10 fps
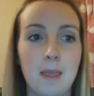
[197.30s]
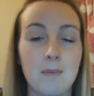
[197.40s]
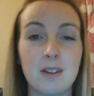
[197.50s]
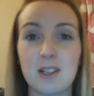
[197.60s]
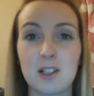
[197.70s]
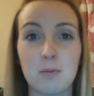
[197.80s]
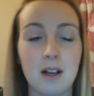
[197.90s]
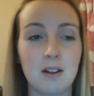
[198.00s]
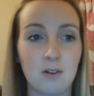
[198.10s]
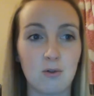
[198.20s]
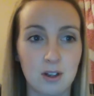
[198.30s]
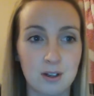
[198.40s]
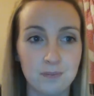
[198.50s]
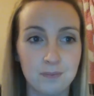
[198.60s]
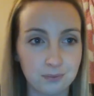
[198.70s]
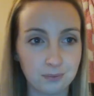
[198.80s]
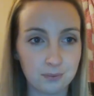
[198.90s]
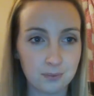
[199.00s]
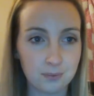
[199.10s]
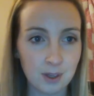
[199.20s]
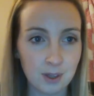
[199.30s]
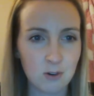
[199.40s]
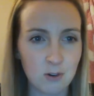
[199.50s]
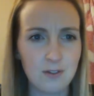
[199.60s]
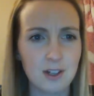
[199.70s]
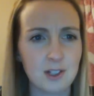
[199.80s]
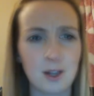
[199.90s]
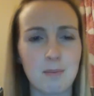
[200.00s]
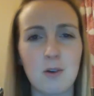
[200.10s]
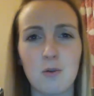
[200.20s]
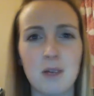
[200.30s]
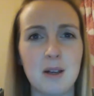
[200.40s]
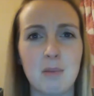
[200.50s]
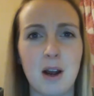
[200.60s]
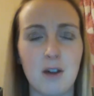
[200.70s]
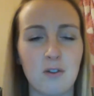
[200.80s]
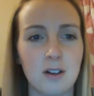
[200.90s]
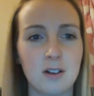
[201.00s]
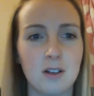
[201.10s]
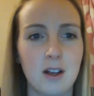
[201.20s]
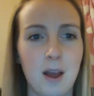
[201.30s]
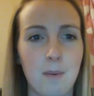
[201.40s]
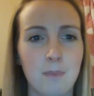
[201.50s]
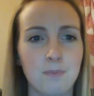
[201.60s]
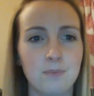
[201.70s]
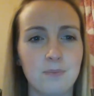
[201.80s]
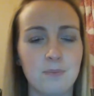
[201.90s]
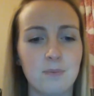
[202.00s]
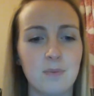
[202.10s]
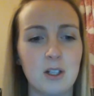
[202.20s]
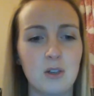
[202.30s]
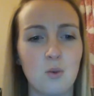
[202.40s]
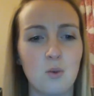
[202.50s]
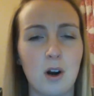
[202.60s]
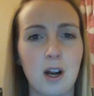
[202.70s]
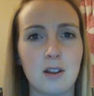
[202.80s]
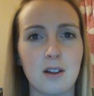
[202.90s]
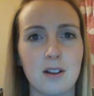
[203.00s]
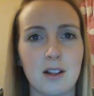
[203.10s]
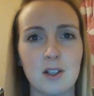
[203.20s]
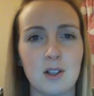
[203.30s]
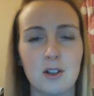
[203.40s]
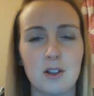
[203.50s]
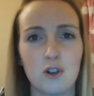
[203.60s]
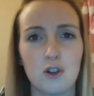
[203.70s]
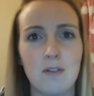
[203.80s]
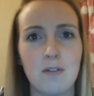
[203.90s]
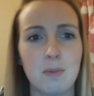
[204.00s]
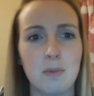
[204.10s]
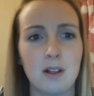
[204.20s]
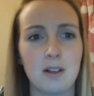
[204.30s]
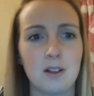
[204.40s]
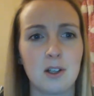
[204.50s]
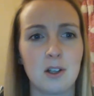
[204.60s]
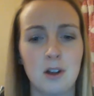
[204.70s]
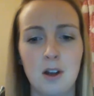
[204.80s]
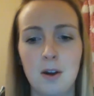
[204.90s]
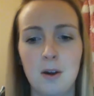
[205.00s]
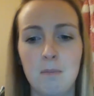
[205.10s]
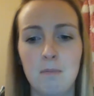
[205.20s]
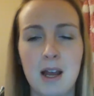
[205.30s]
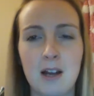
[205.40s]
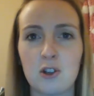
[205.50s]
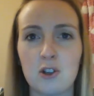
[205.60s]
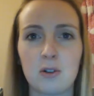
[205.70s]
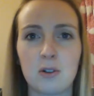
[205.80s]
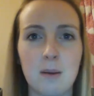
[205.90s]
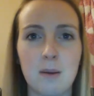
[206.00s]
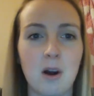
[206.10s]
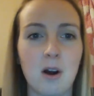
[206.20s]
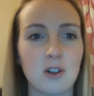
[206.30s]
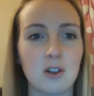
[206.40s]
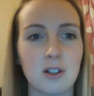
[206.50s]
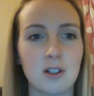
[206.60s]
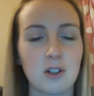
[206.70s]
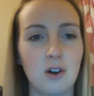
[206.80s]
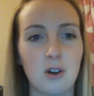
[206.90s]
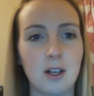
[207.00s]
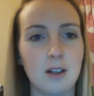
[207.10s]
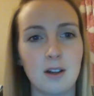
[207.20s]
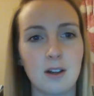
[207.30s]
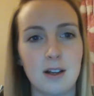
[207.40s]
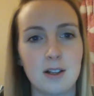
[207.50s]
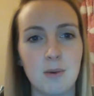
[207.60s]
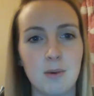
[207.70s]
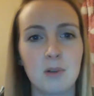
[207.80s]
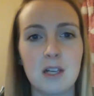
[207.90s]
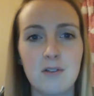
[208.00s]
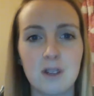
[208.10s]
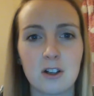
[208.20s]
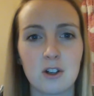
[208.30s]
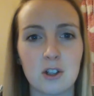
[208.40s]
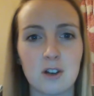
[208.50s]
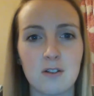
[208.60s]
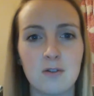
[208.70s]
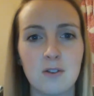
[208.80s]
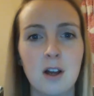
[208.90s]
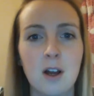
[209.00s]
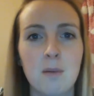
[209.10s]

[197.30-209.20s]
and that's the main thing, really. Thriving isn't about being perfect. Please don't worry that you're striving to be like this pedestal type person. It's not like that. It's about believing in yourself,